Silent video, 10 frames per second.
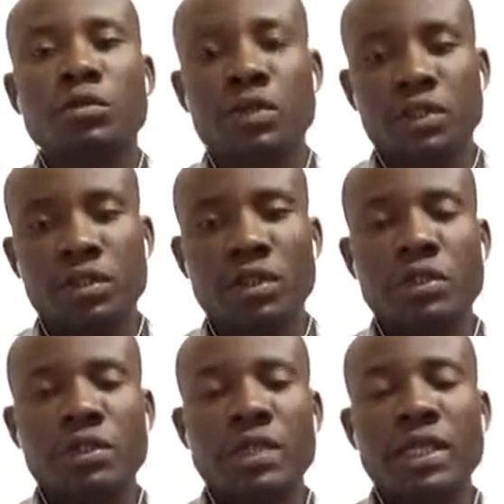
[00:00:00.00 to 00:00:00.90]
which is
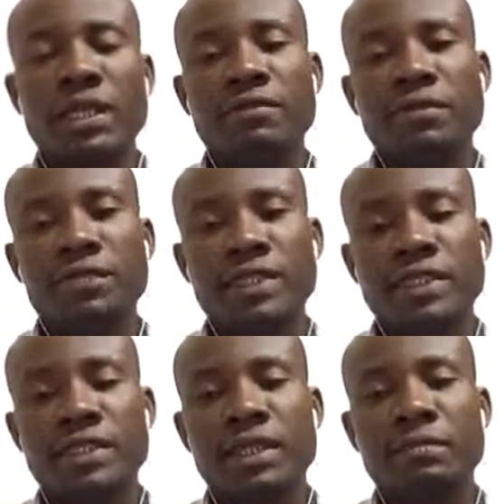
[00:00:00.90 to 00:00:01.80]
also a telephone
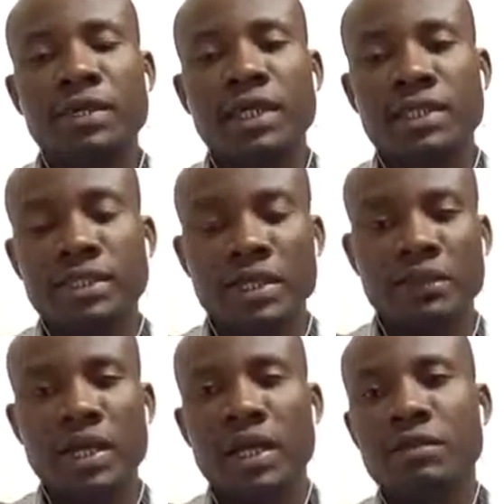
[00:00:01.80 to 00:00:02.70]
system, and then
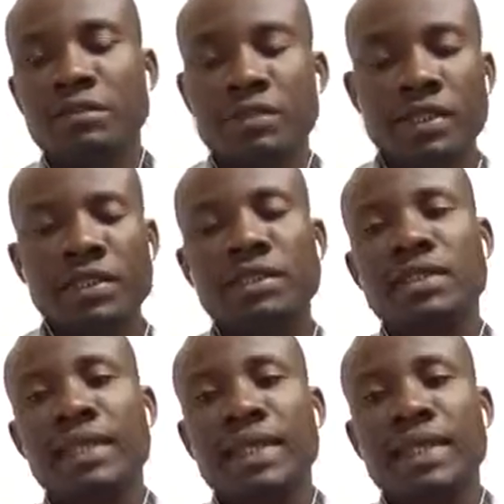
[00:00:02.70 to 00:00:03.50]
we have the person,